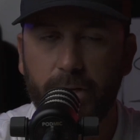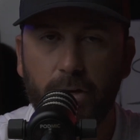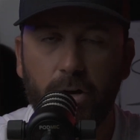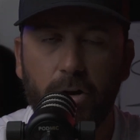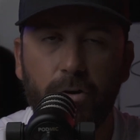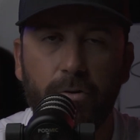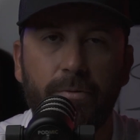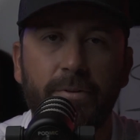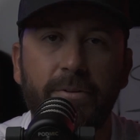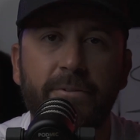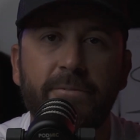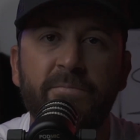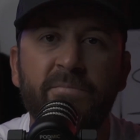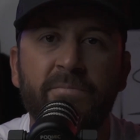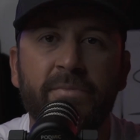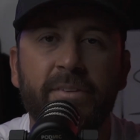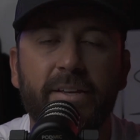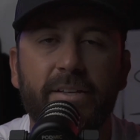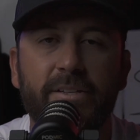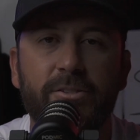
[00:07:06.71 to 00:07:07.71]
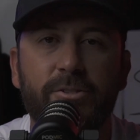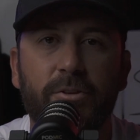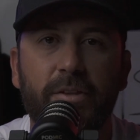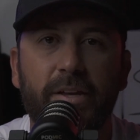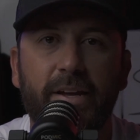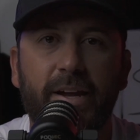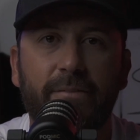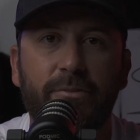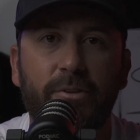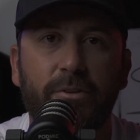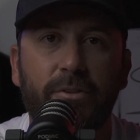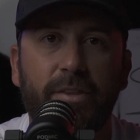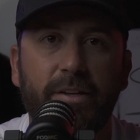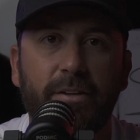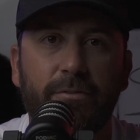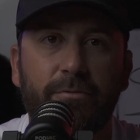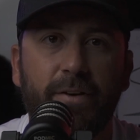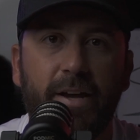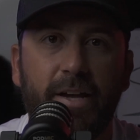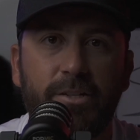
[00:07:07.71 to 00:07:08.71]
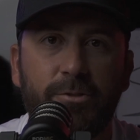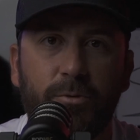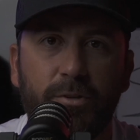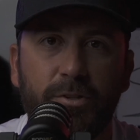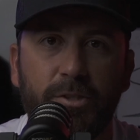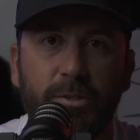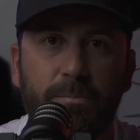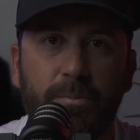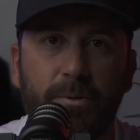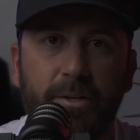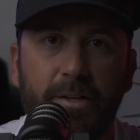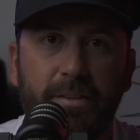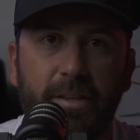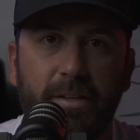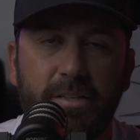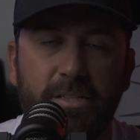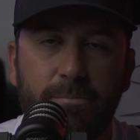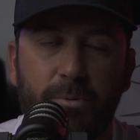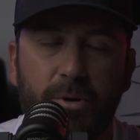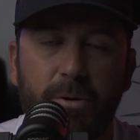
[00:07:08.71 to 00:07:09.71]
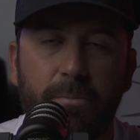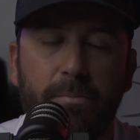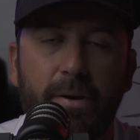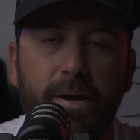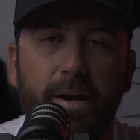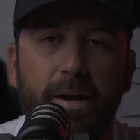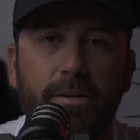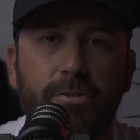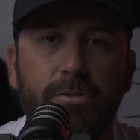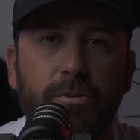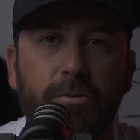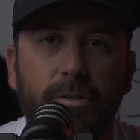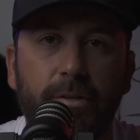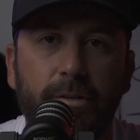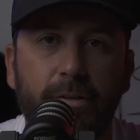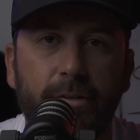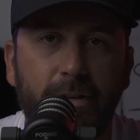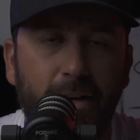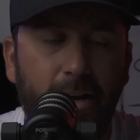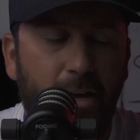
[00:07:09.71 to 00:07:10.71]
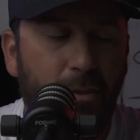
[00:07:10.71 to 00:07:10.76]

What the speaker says: O. And so they have to think fast where to put it and then sprint back. So I